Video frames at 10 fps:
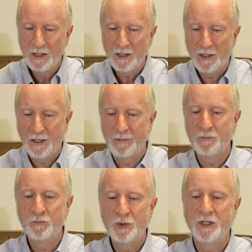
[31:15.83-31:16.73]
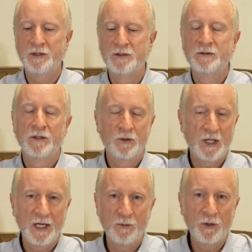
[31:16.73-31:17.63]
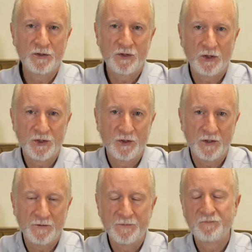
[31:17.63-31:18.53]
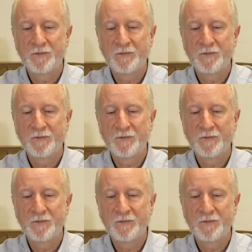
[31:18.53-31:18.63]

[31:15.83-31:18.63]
But okay, what is the alternative?